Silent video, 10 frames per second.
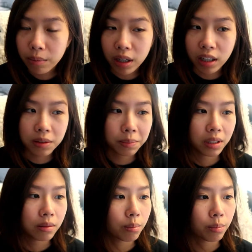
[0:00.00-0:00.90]
my
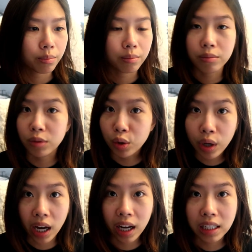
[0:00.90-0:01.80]
husband, you
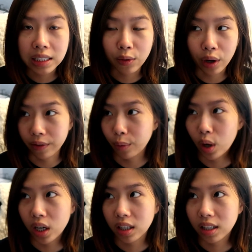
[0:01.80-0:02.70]
guys, for
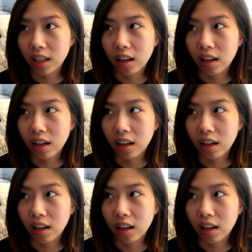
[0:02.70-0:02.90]
everyone.